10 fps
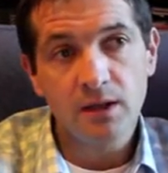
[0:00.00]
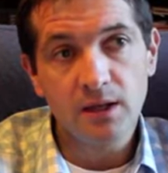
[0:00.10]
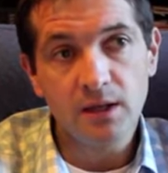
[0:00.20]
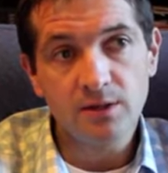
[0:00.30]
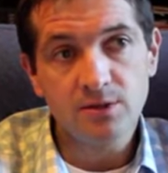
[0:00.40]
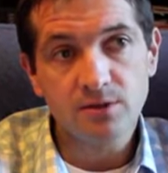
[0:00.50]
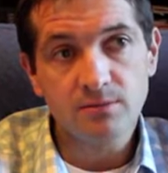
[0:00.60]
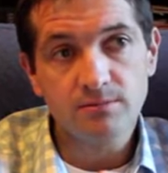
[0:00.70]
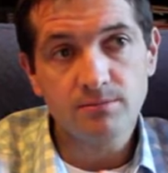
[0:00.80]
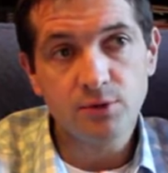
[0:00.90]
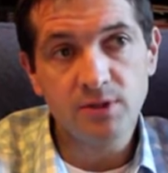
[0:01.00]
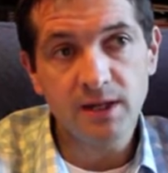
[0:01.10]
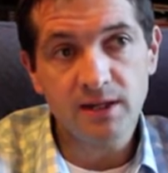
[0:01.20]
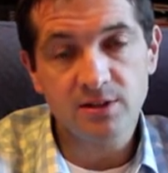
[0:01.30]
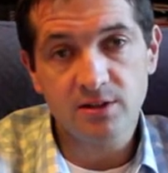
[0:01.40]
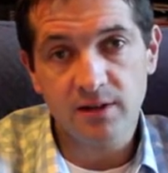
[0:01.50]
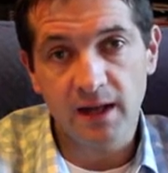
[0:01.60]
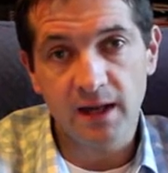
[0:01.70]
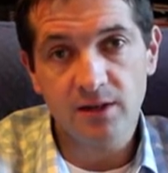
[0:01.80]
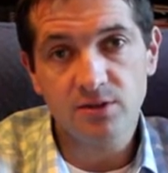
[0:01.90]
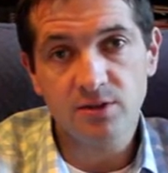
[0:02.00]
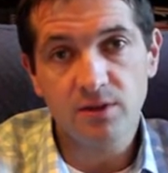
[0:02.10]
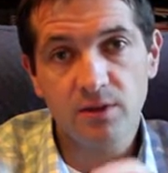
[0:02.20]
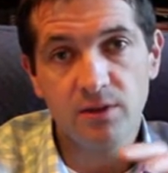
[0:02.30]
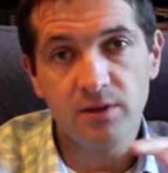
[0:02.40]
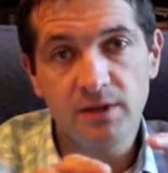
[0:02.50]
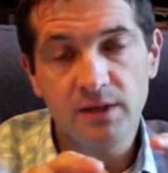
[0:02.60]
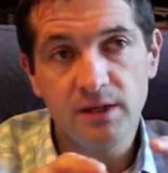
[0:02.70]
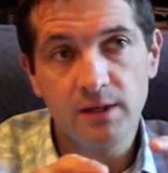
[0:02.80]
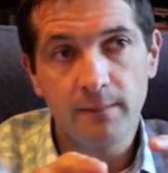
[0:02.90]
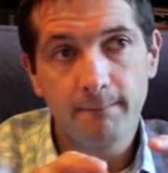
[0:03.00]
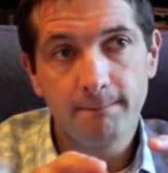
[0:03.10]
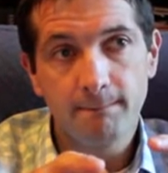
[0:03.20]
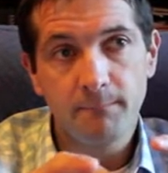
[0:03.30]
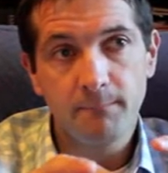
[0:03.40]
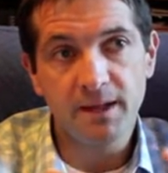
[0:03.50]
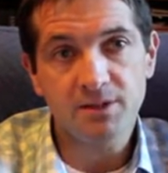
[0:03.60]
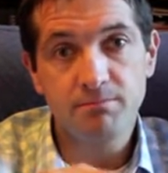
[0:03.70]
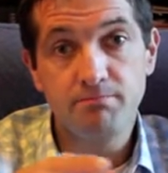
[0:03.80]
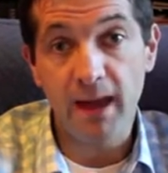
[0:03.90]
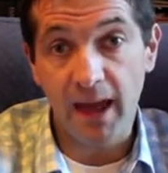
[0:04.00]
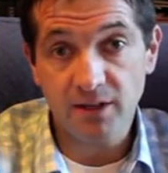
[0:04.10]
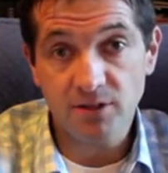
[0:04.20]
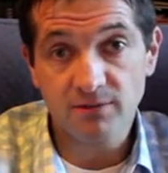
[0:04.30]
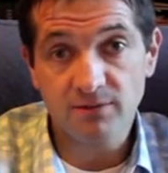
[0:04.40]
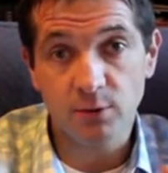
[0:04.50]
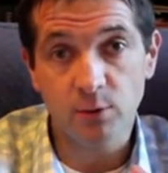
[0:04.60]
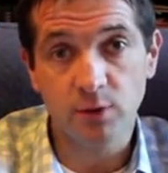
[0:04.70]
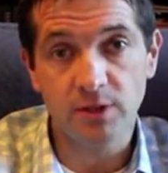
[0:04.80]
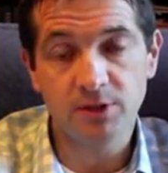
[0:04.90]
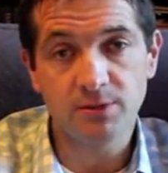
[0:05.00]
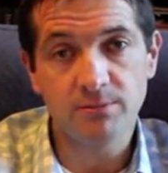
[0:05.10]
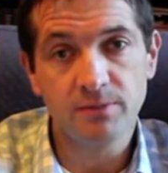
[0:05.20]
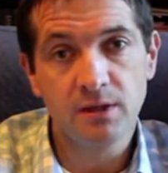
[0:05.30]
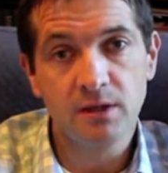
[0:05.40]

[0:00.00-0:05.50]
it predicts that the best bet for an organism